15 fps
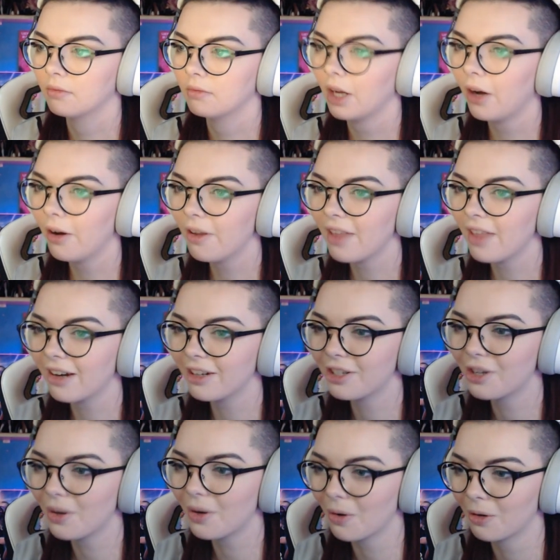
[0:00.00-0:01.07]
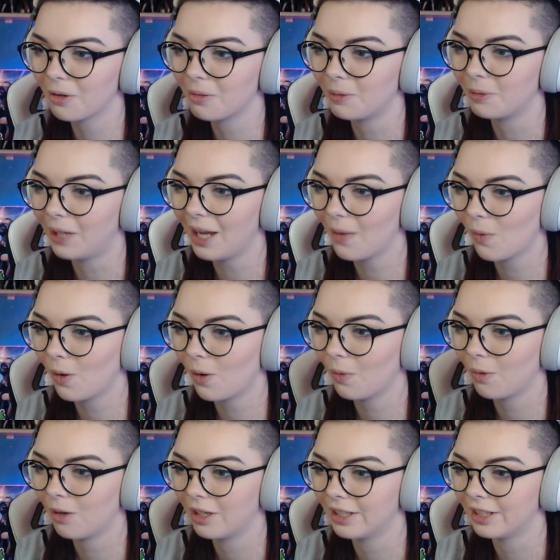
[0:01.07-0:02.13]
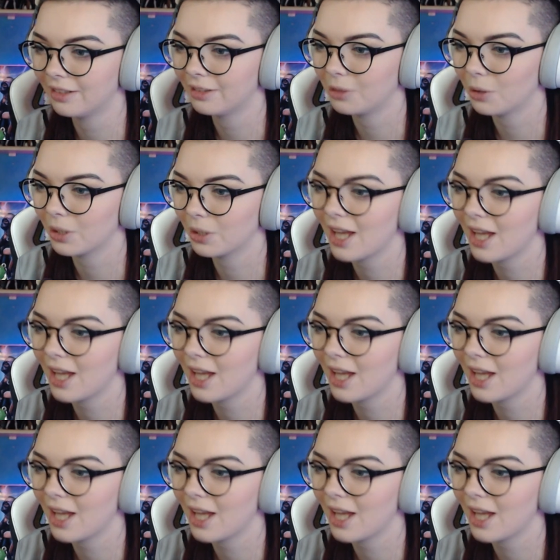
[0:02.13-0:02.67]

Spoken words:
Oh, they're adorable. I want one. Or 10.